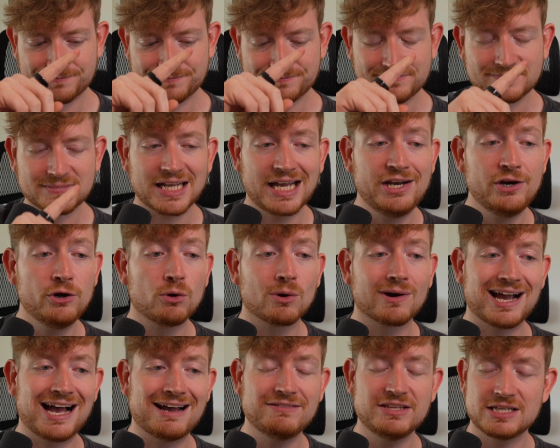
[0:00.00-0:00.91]
And who
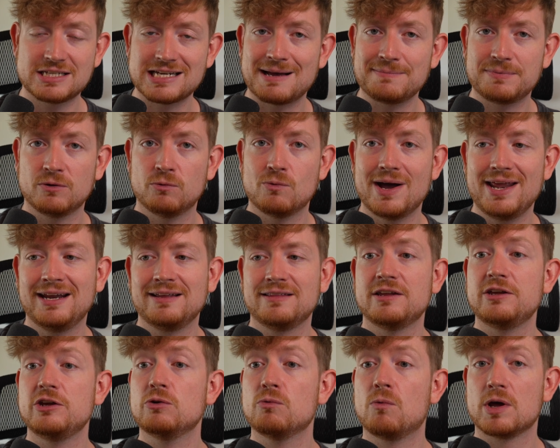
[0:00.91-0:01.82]
are having the type of wedding
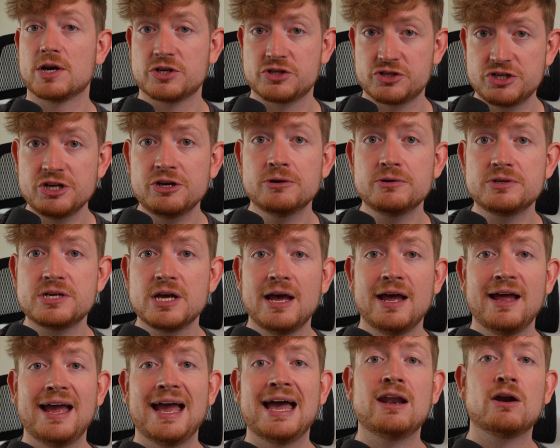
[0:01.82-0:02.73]
that you want to shoot
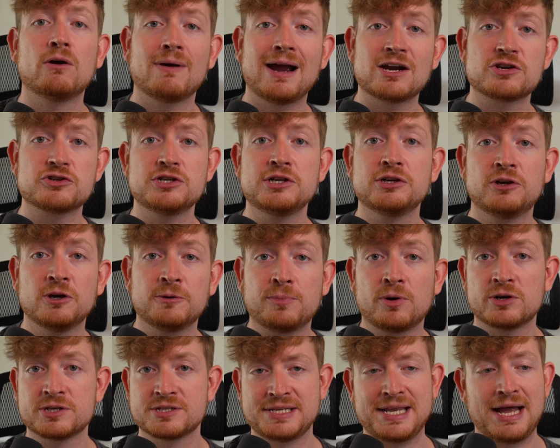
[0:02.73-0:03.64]
and are actually a good
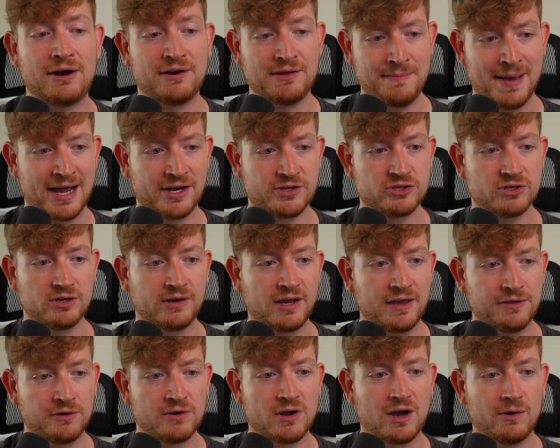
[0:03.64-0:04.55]
personality match. Okay,
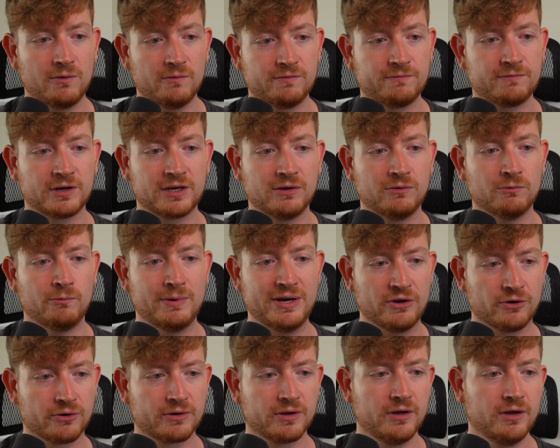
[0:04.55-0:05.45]
they're not freaking
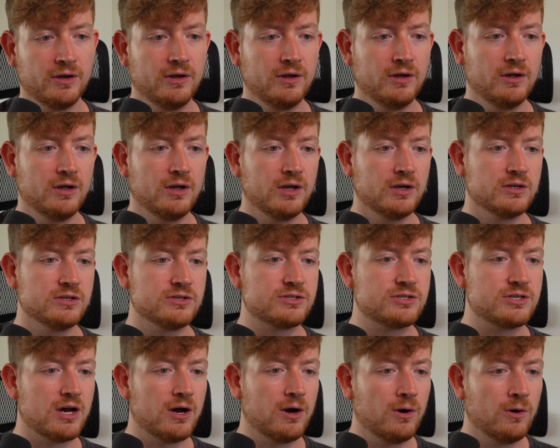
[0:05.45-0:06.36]
weird.
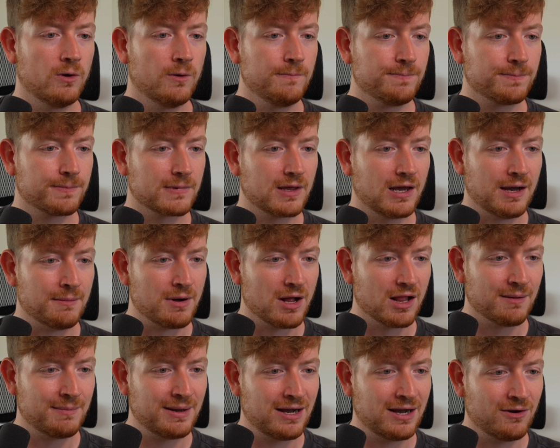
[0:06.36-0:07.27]
So I'm
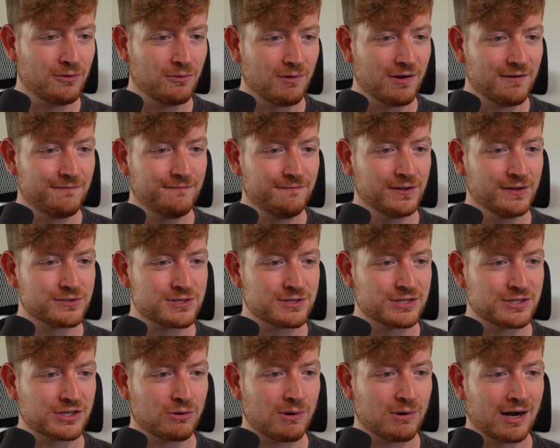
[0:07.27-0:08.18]
all about what
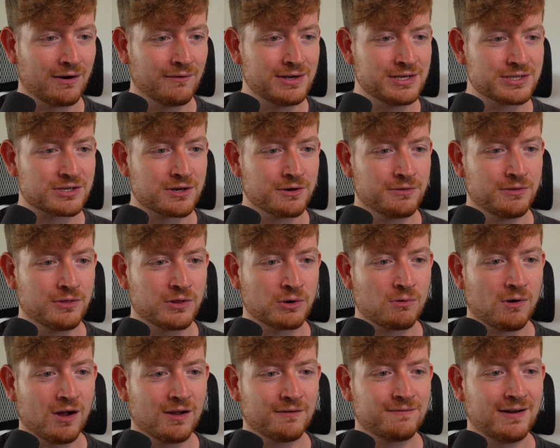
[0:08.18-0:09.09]
filters inquiries go through the
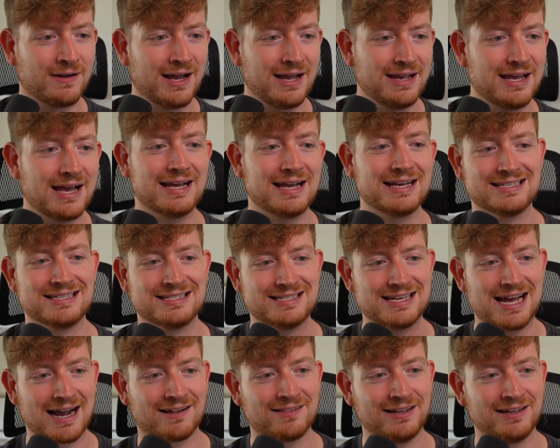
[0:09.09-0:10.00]
qualify. Yeah,
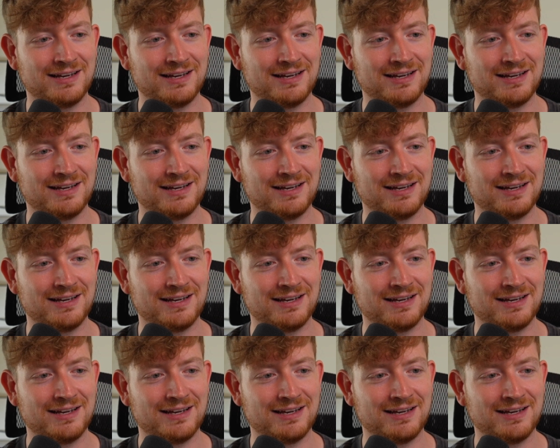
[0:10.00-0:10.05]
exactly.